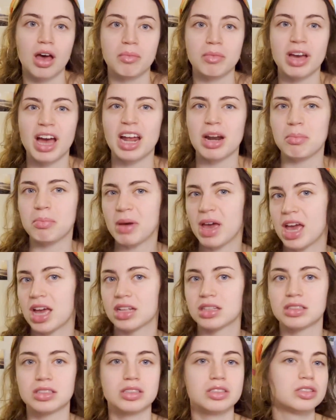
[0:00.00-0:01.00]
added
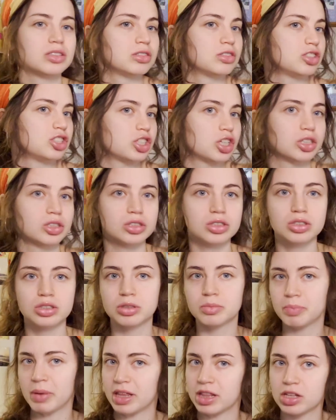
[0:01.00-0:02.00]
pants, shirts,
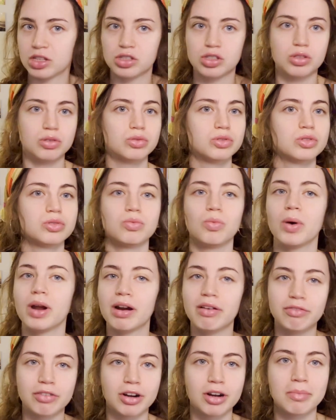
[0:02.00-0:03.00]
bathing suits,
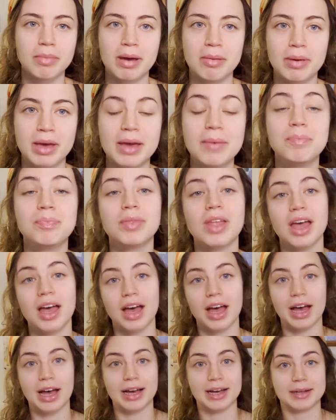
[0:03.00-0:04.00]
whatever it may be.
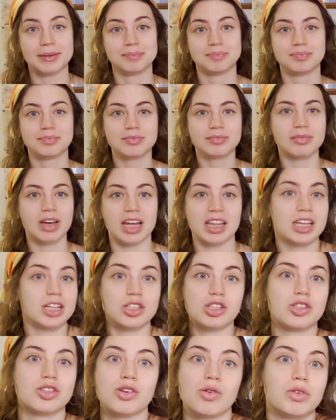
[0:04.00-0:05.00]
I think
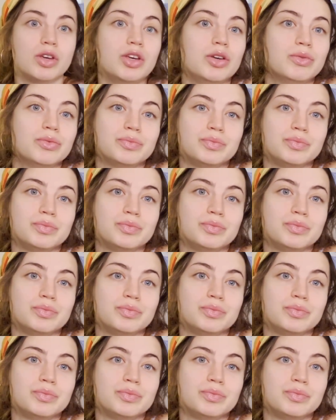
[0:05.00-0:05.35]
it's so cute.